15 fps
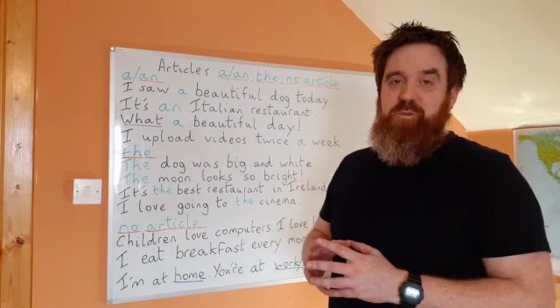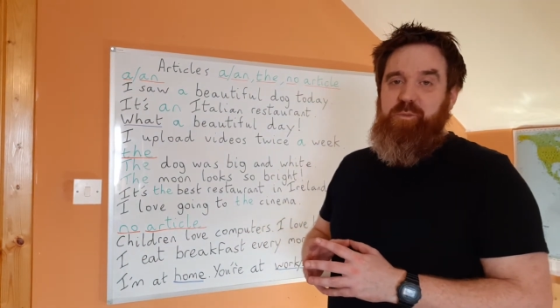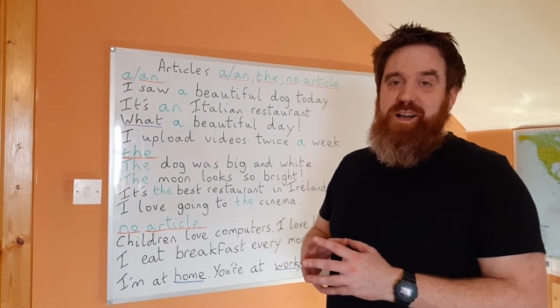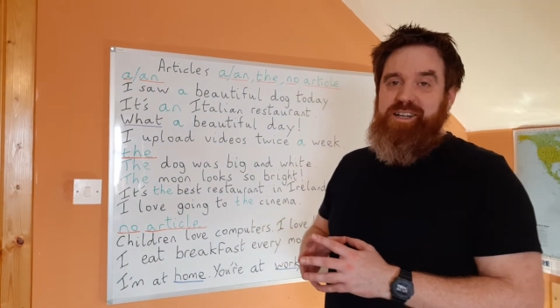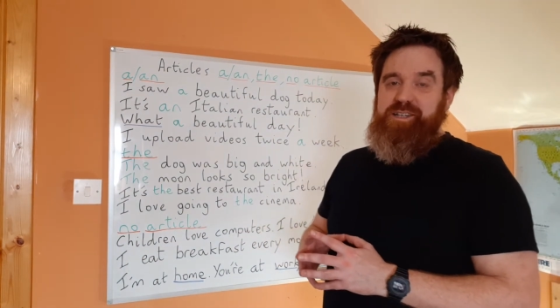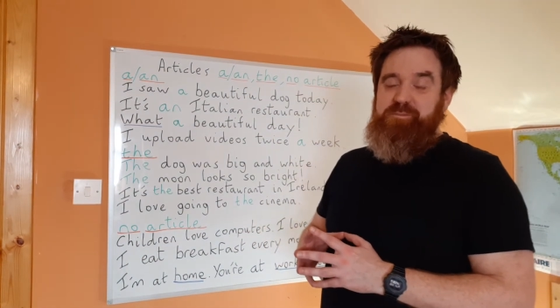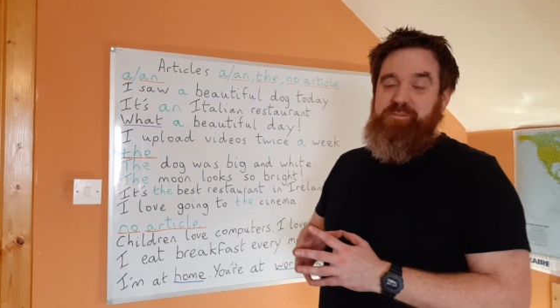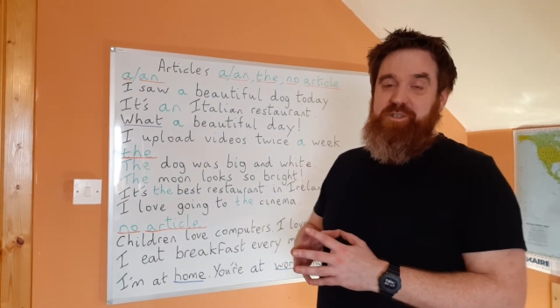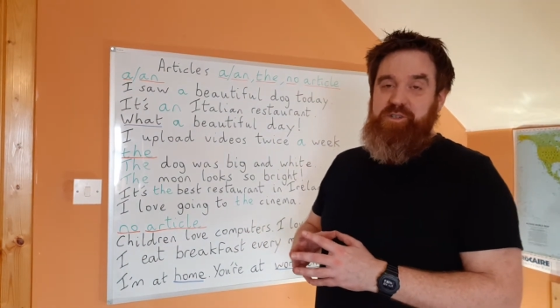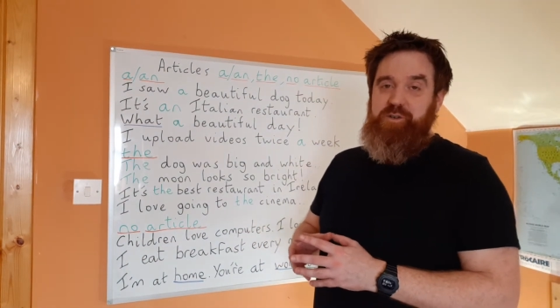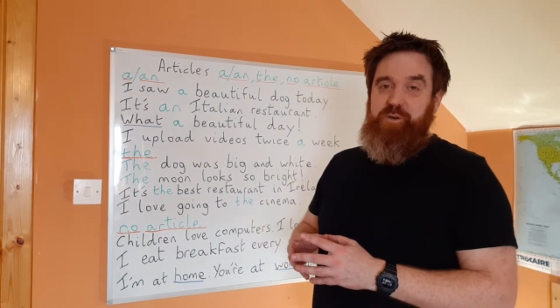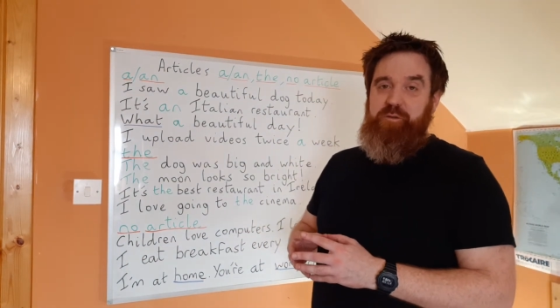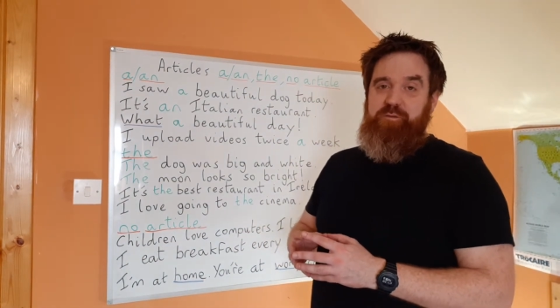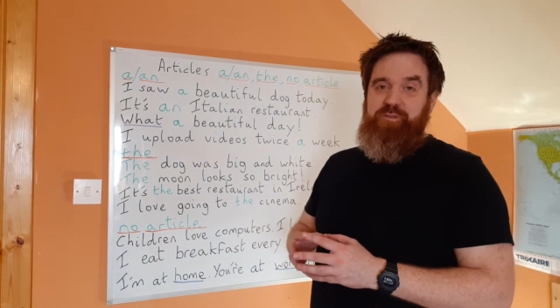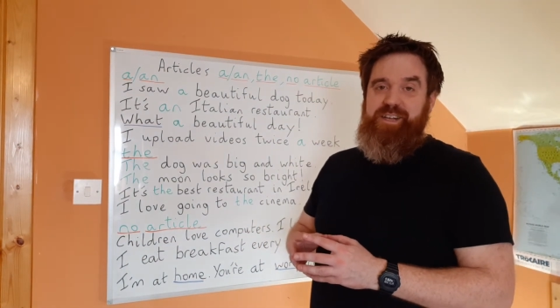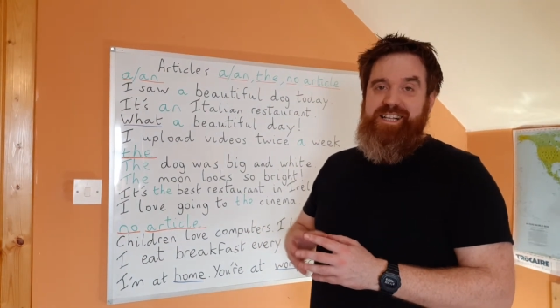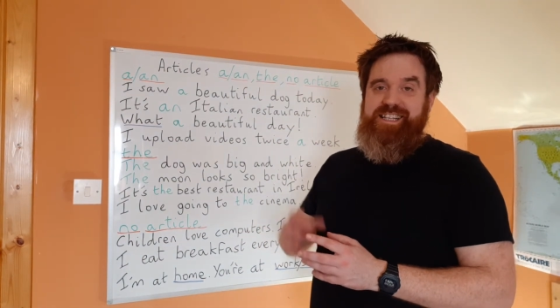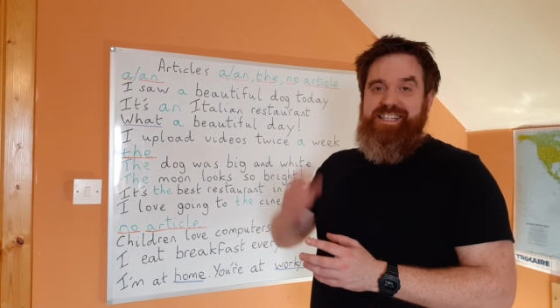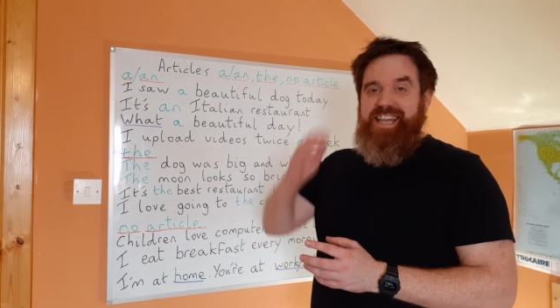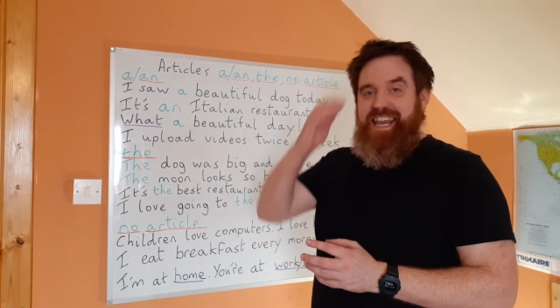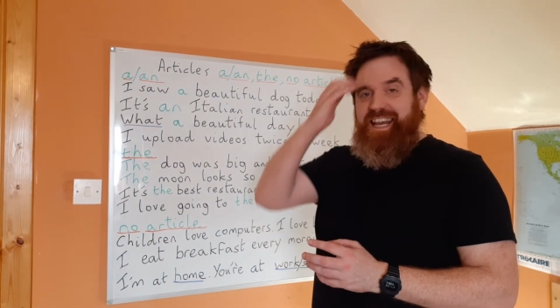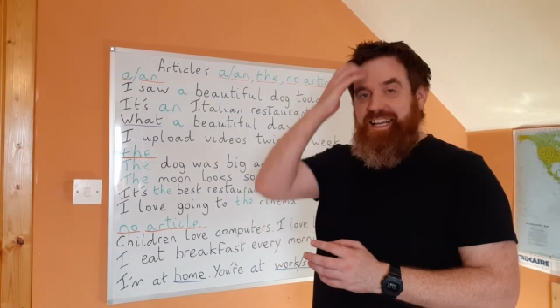welcome to
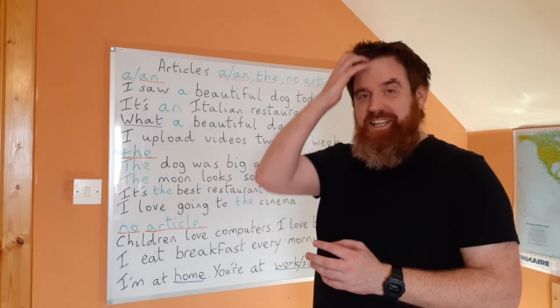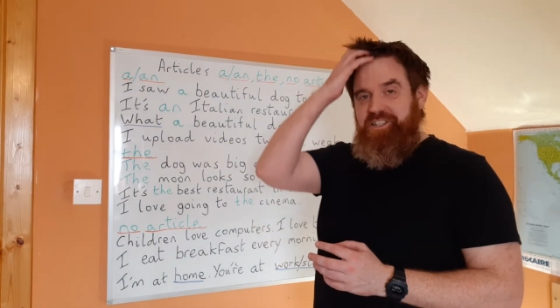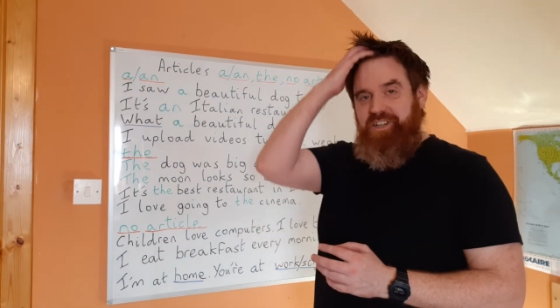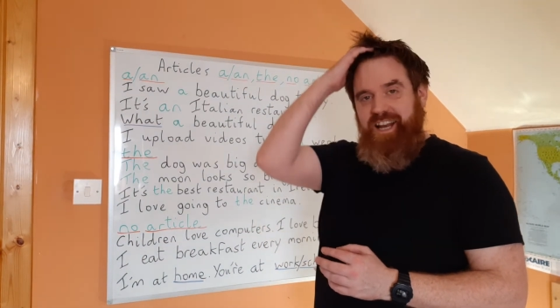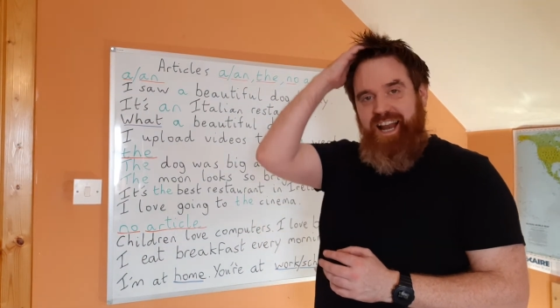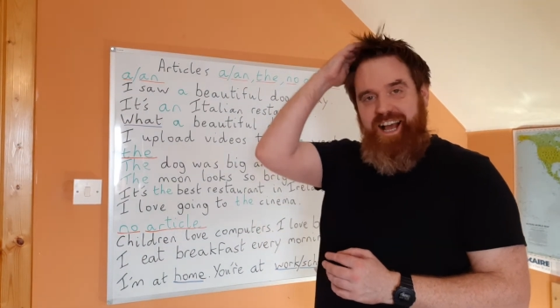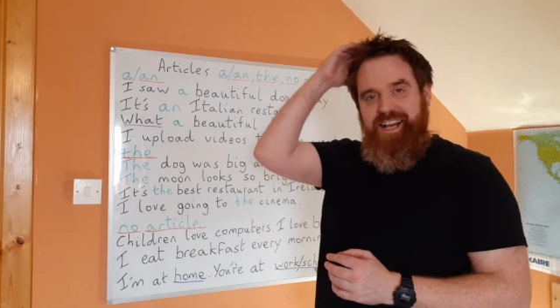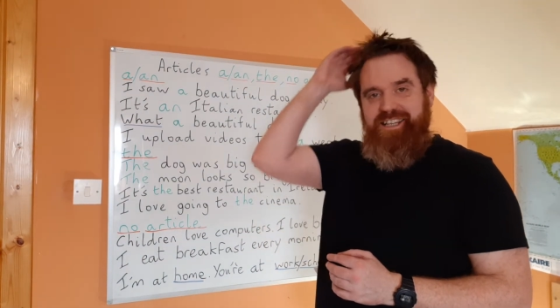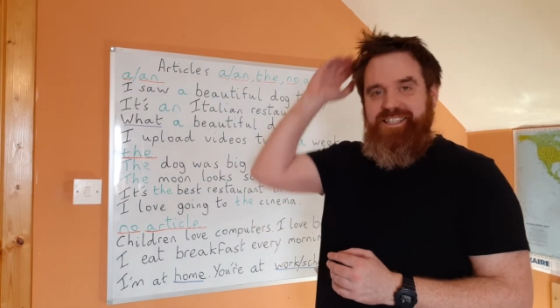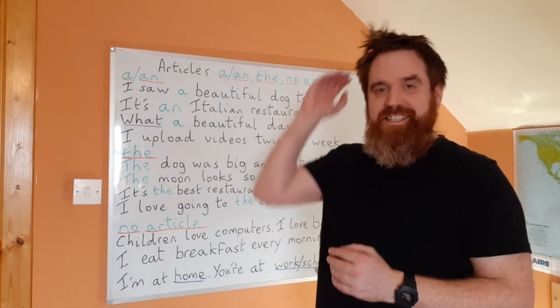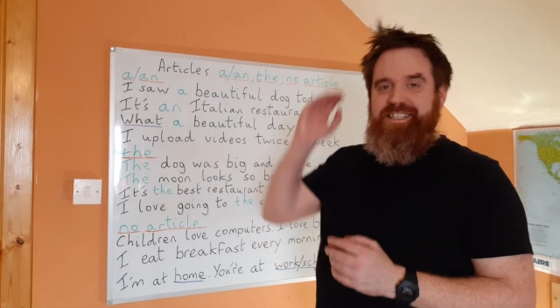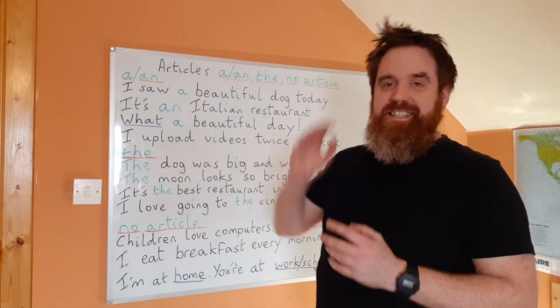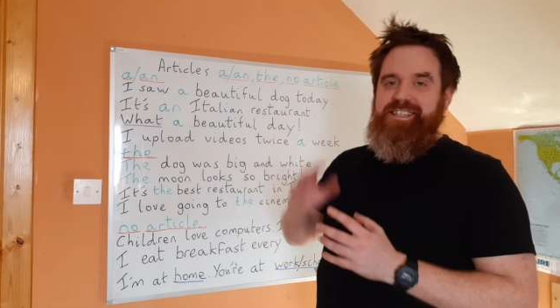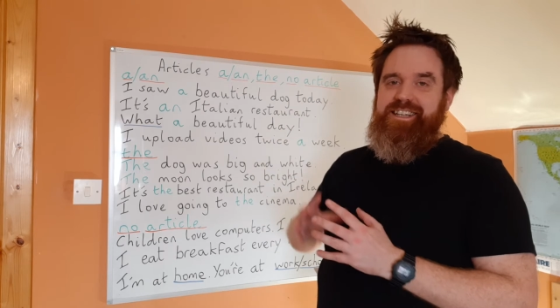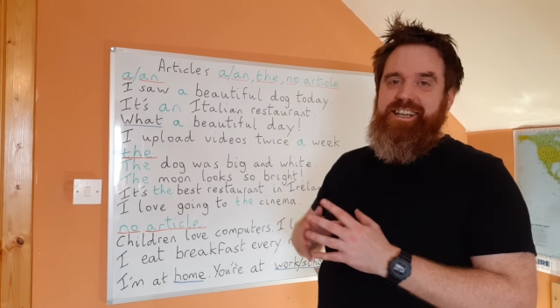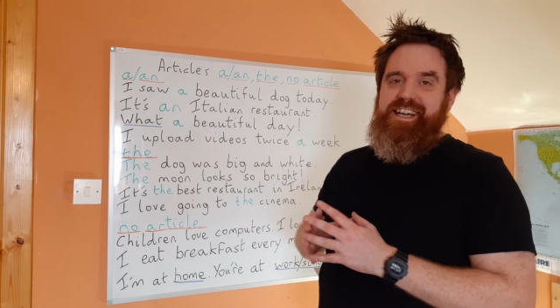Phil's English class.